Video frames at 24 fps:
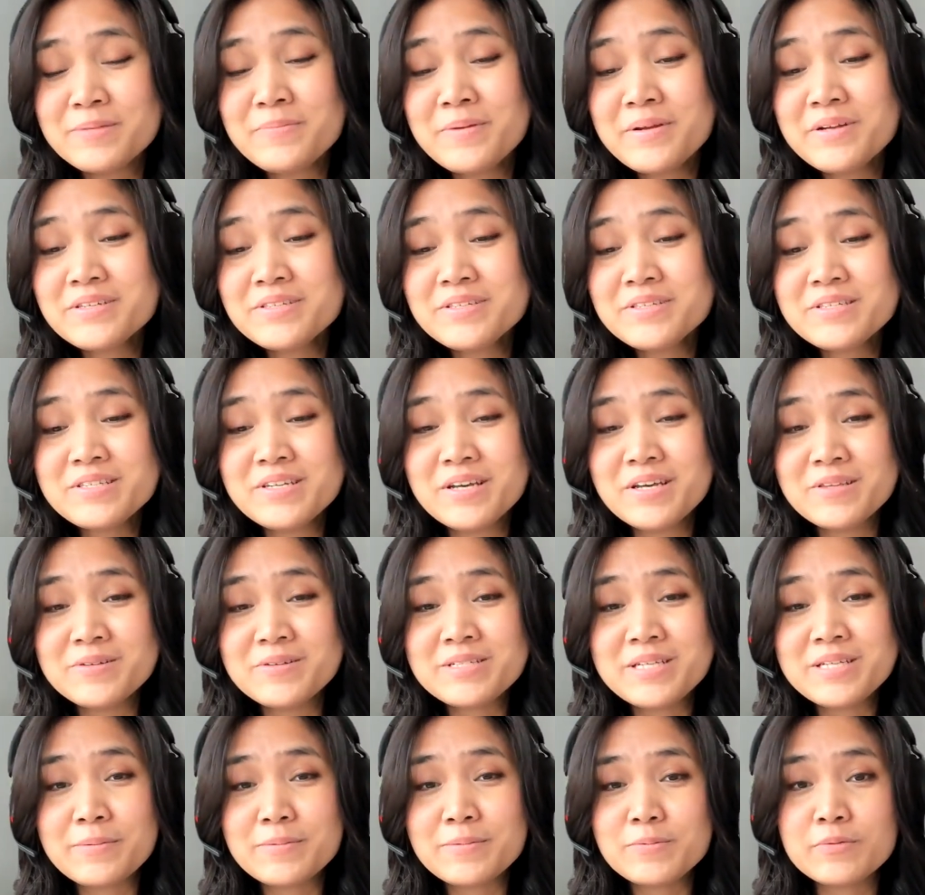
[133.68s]
other
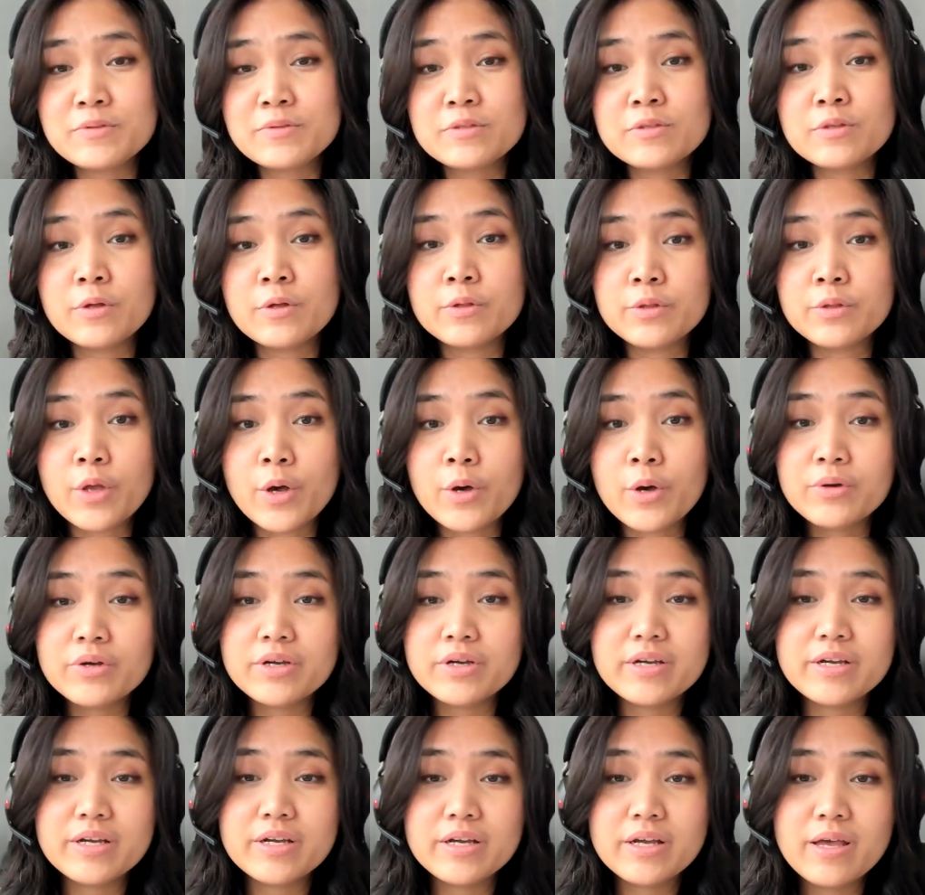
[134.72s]
types with
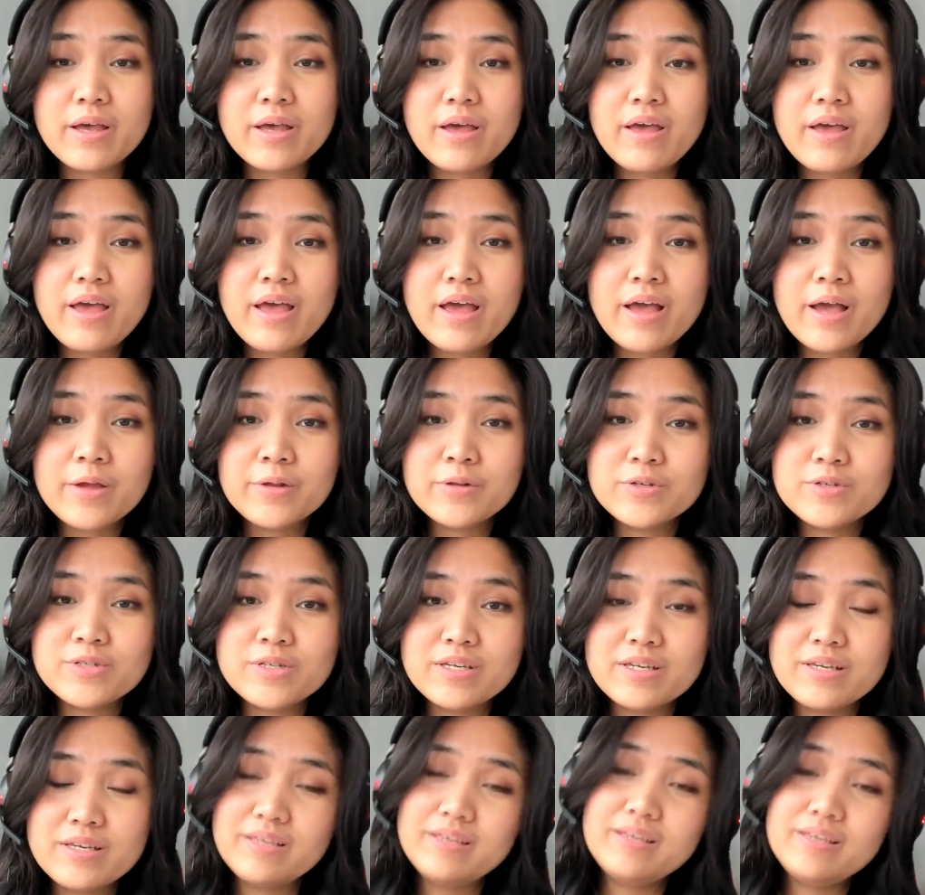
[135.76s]
lower
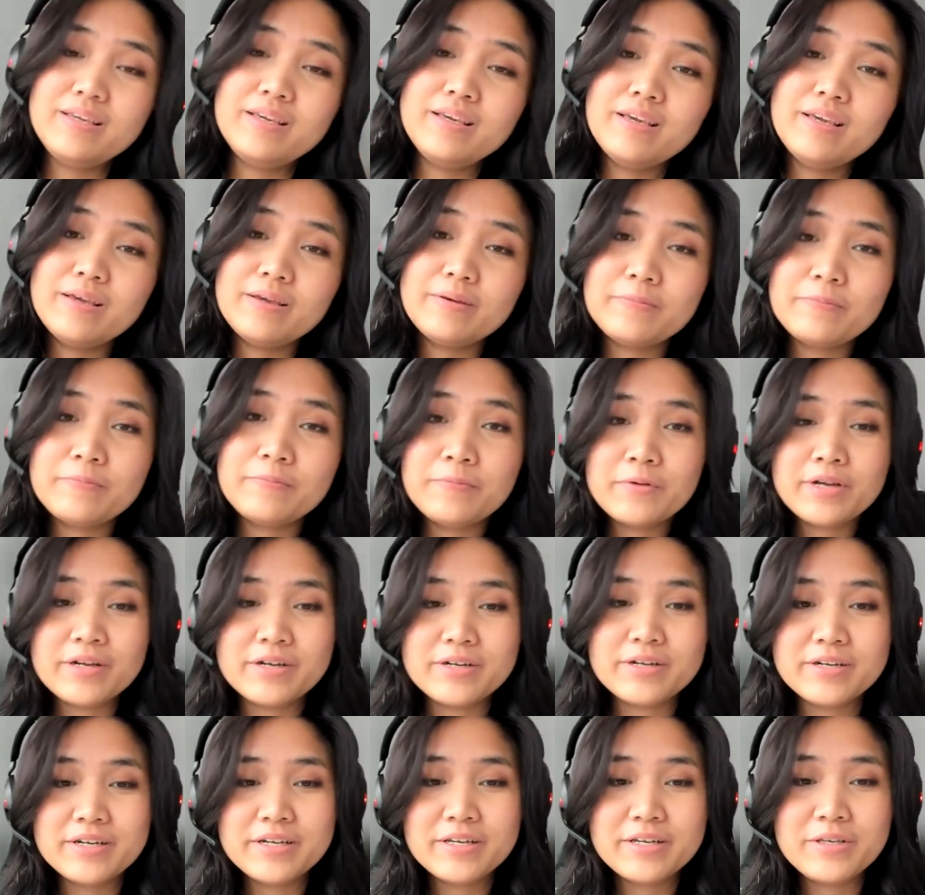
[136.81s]
energy E,
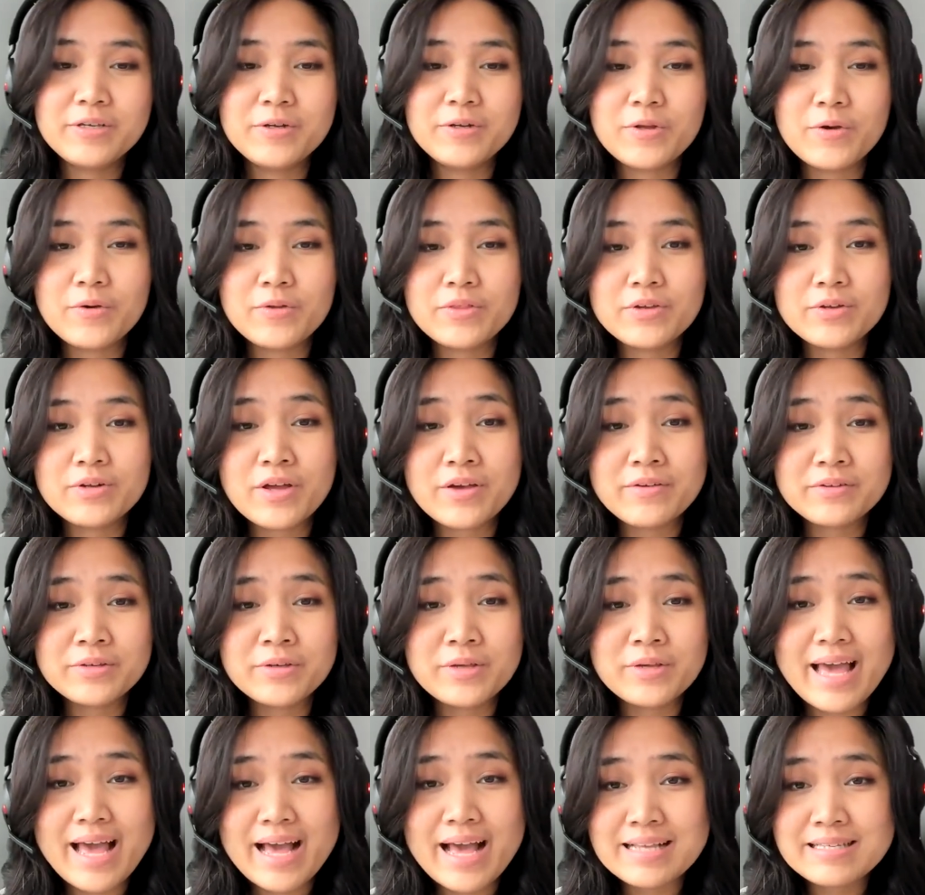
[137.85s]
where they're not
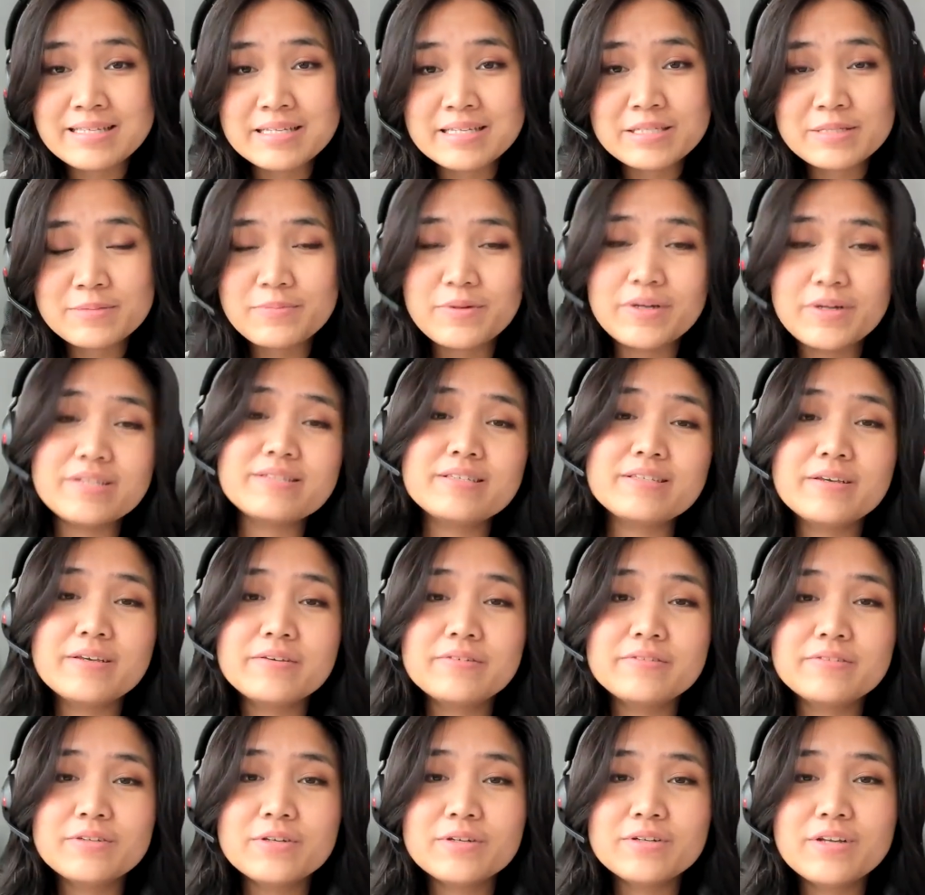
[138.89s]
as
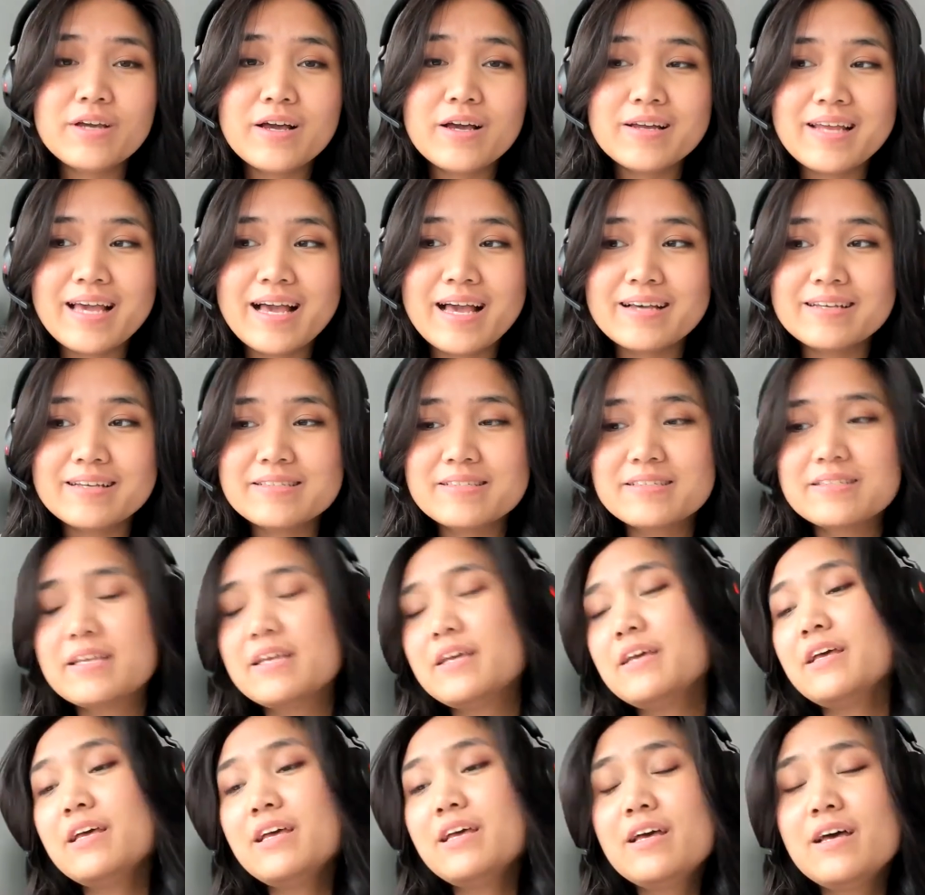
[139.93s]
expressive, they're not as
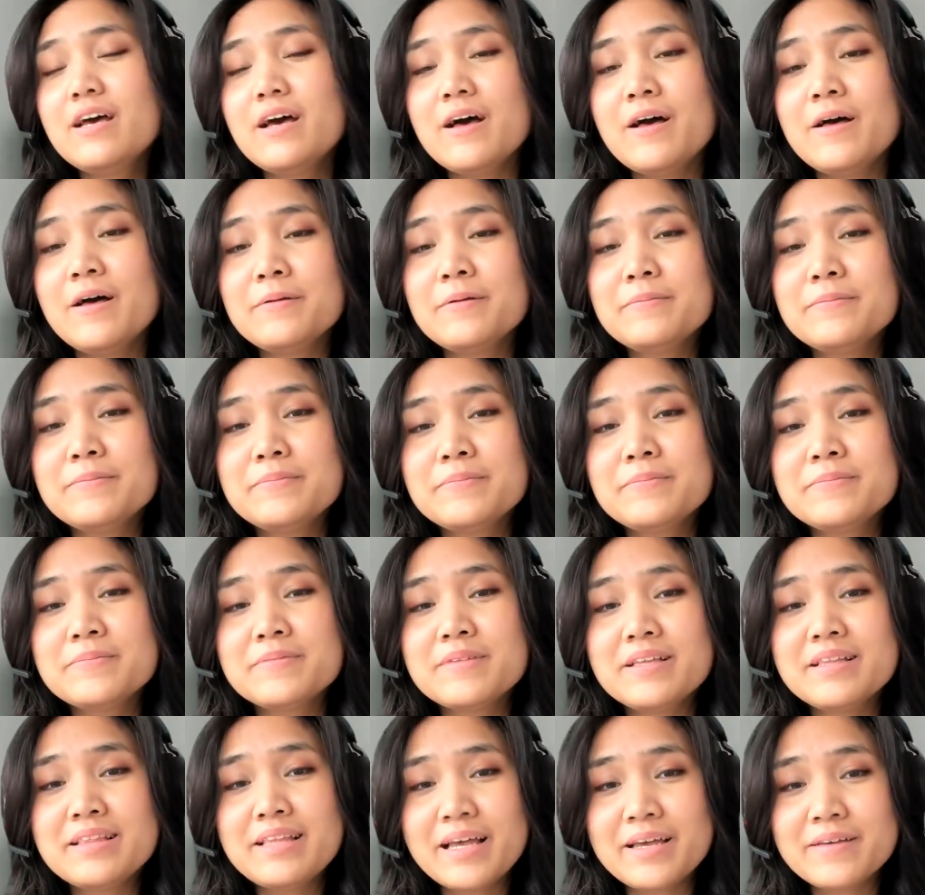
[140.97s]

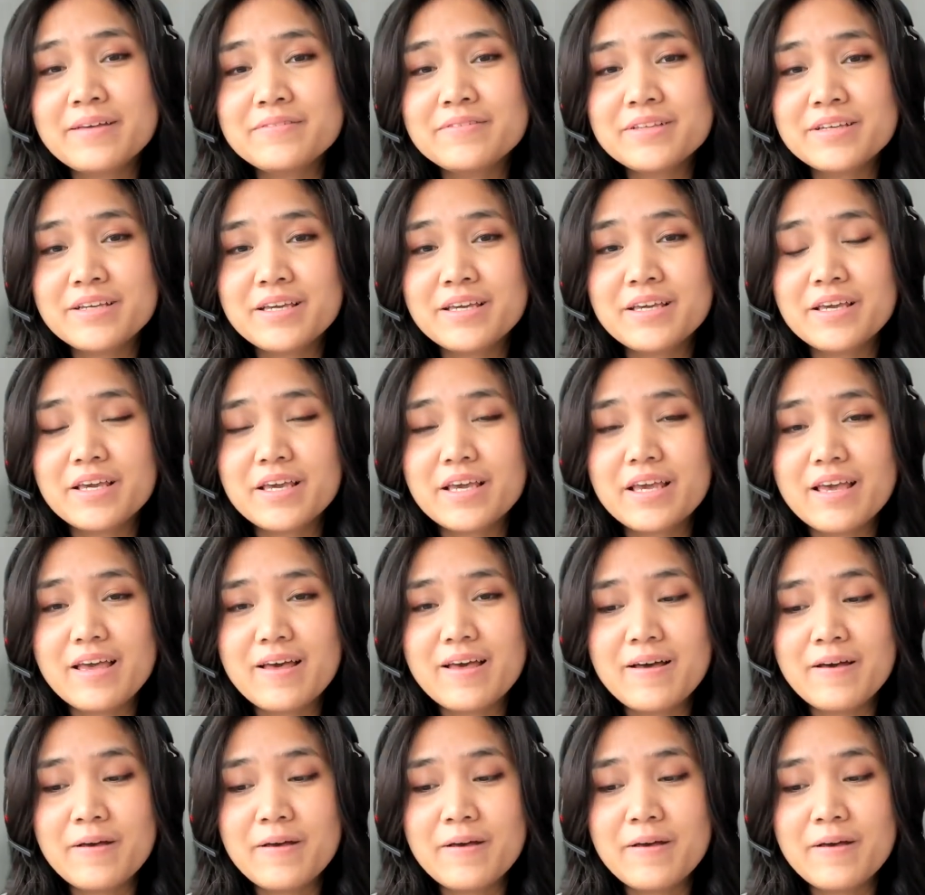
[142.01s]
lively.